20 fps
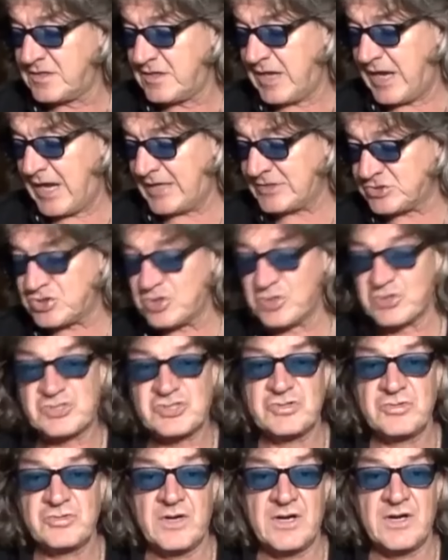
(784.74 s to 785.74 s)
and
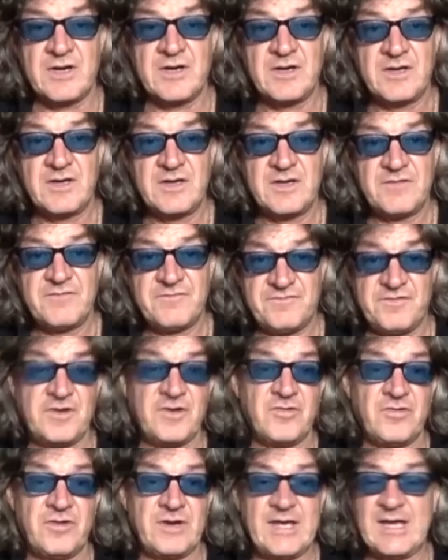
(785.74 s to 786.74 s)
Joshua
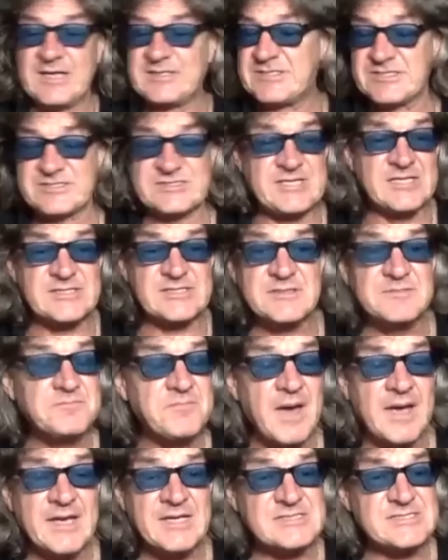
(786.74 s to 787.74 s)
Fury. It just doesn't
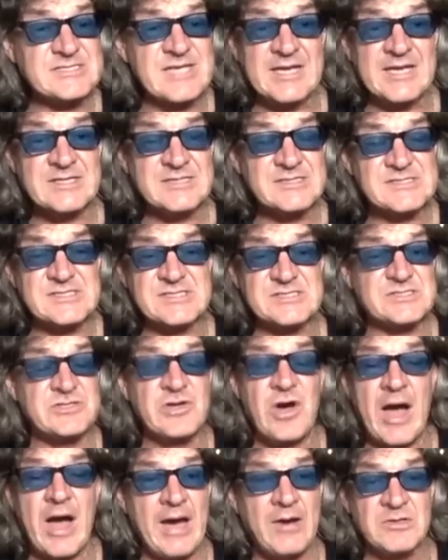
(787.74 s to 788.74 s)
make sense. It's
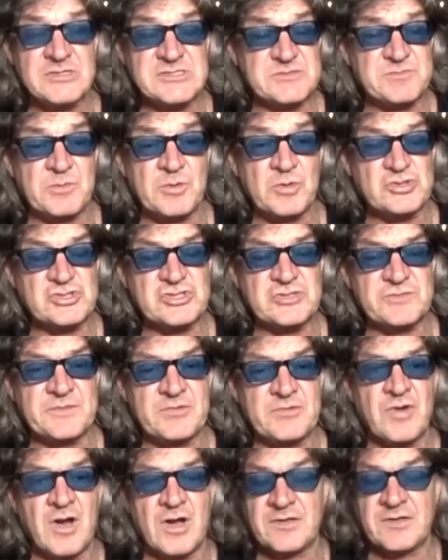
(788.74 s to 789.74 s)
not how a sport should be
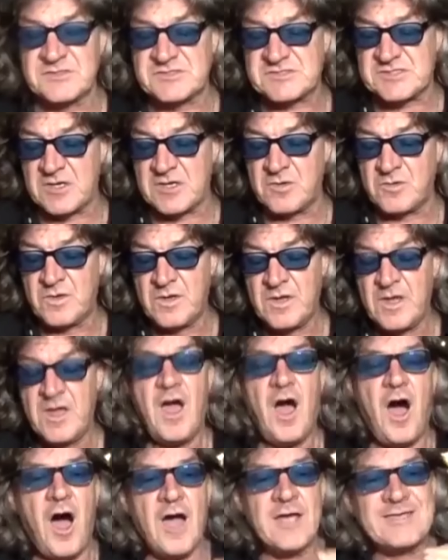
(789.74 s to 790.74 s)
run. So
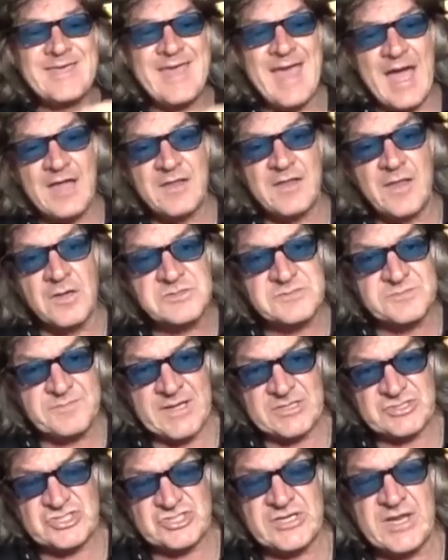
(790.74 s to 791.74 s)
I get those
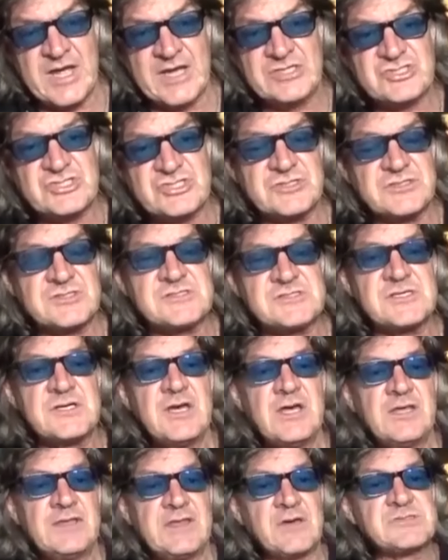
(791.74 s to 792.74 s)
machinations.
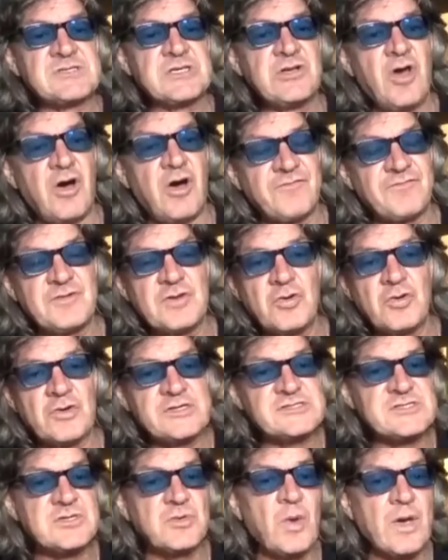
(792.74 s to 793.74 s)
There was a lot of
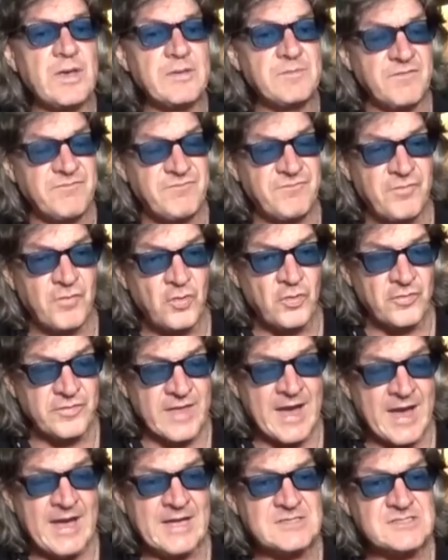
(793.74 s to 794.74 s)
noise the week before
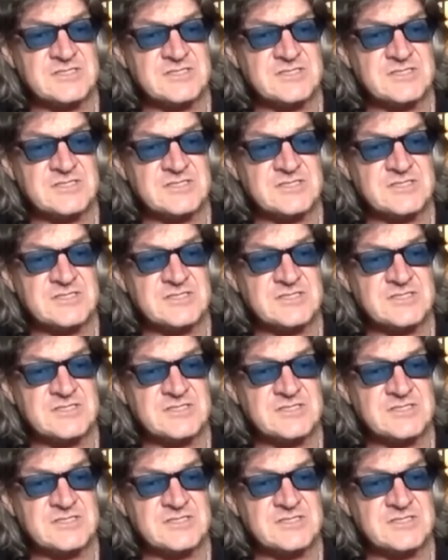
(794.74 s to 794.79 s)
that